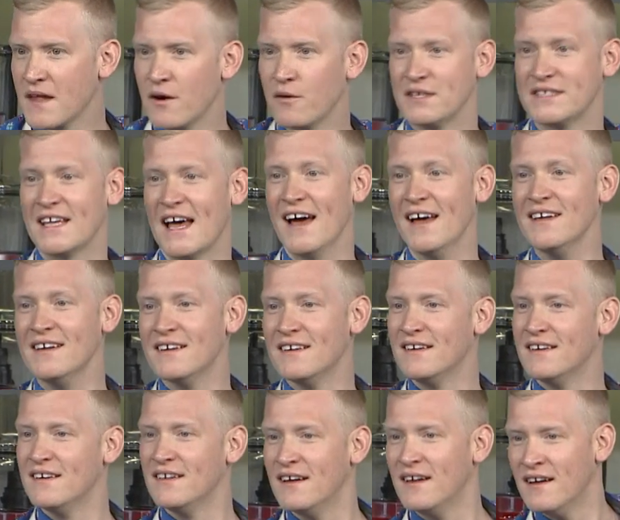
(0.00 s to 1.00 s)
What's that?
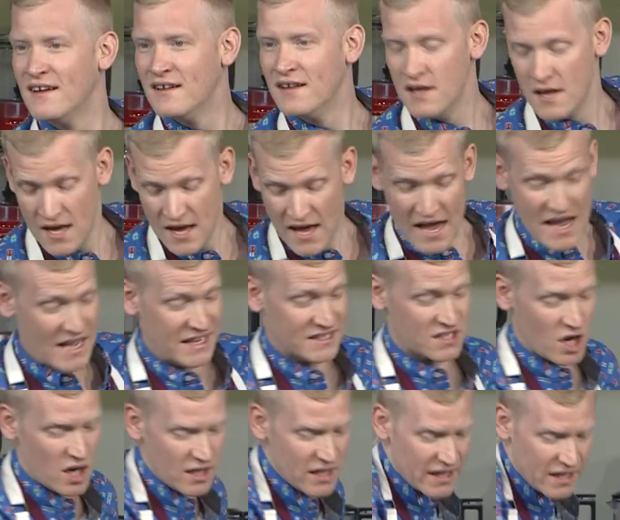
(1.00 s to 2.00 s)
It's
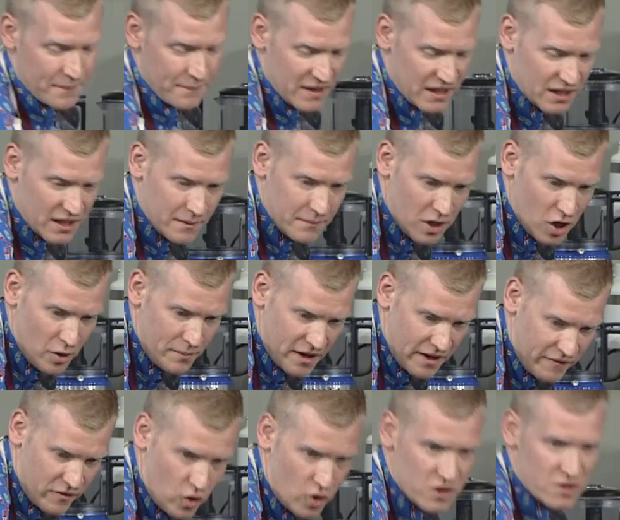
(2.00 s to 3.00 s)
on like medium low, but
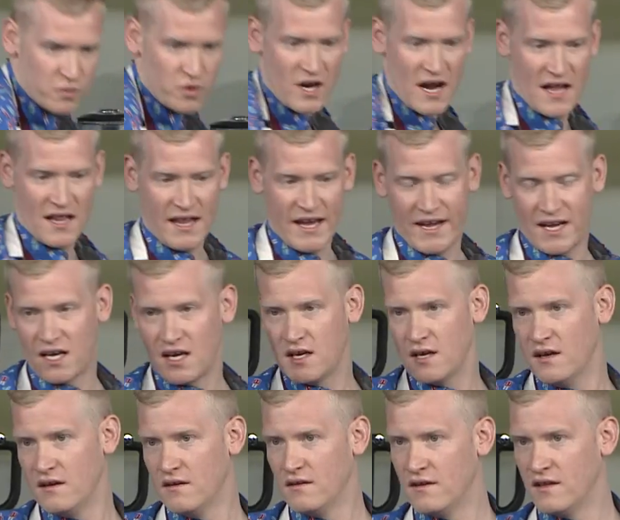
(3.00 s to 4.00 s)
of course we're at like
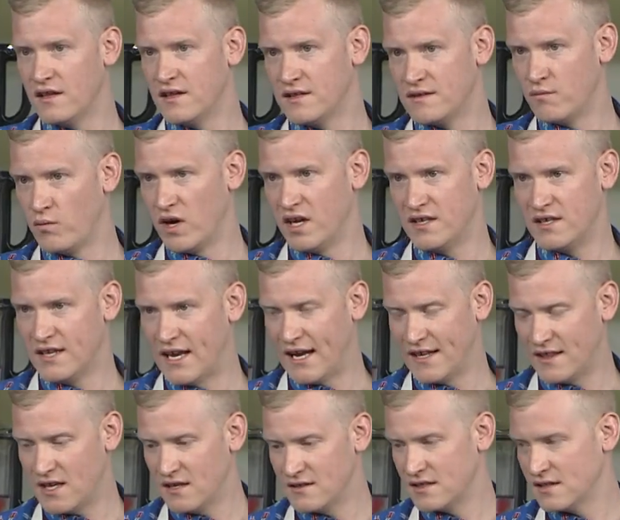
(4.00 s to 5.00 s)
what,
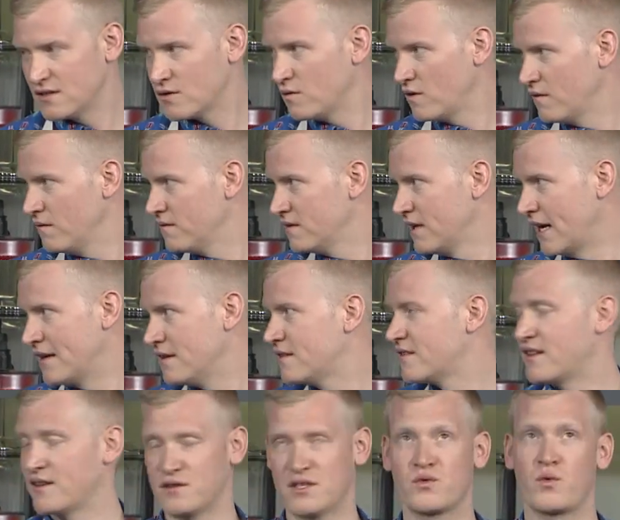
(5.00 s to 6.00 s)
9,000 square,
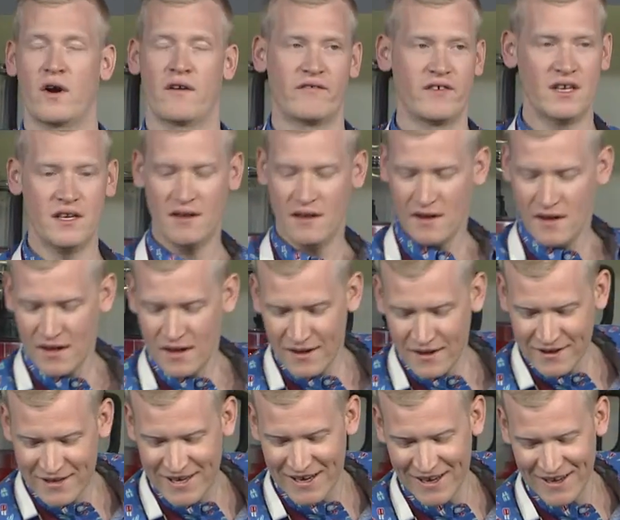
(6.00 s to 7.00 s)
that's square feet.
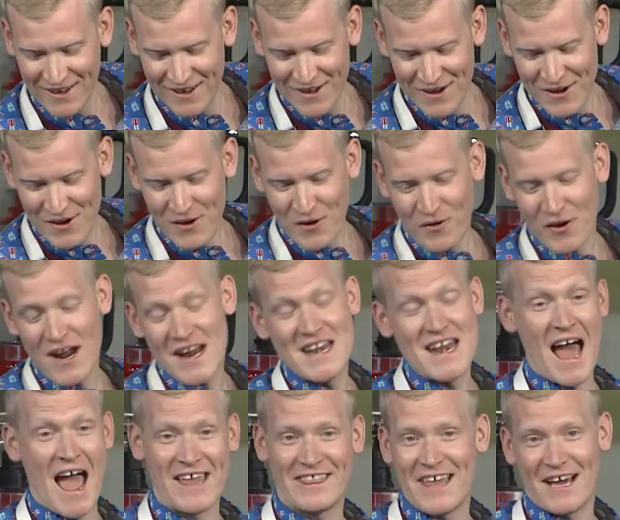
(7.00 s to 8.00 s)
We're at
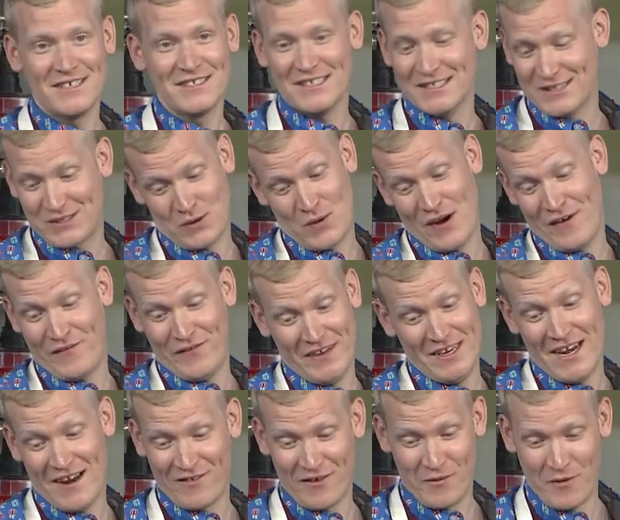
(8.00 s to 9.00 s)
9,000 square
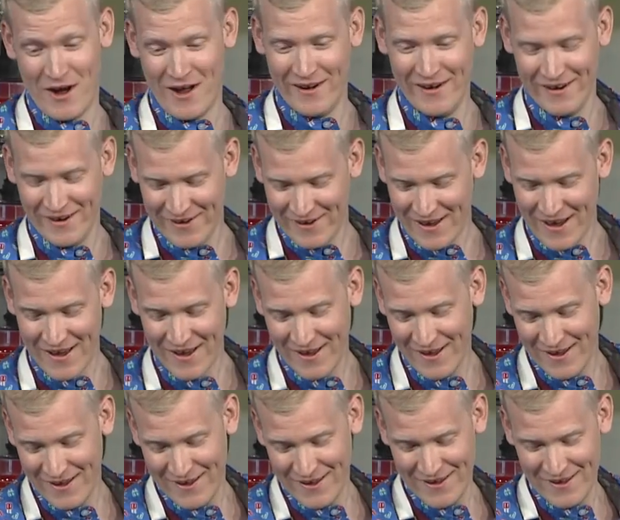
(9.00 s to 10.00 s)
feet, everyone.
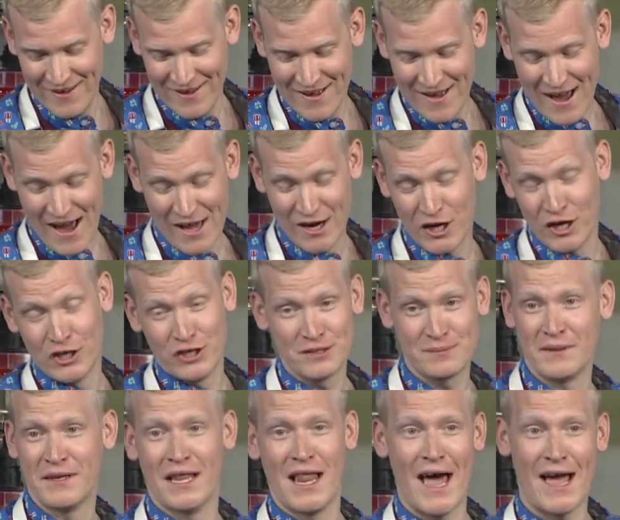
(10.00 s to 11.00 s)
I don't know who's
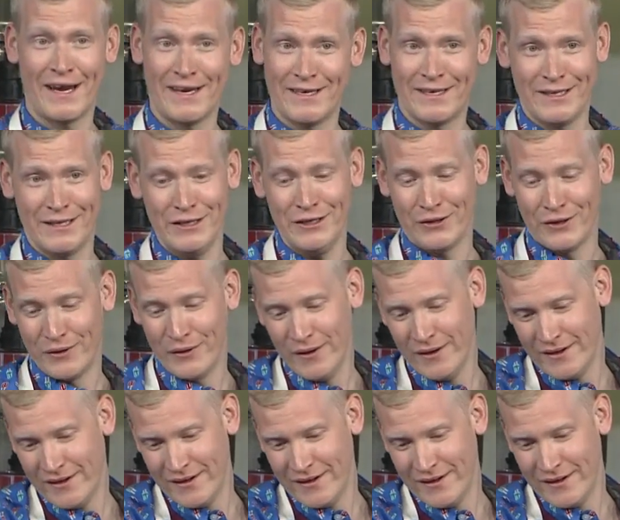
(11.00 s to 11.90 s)
been lying to you.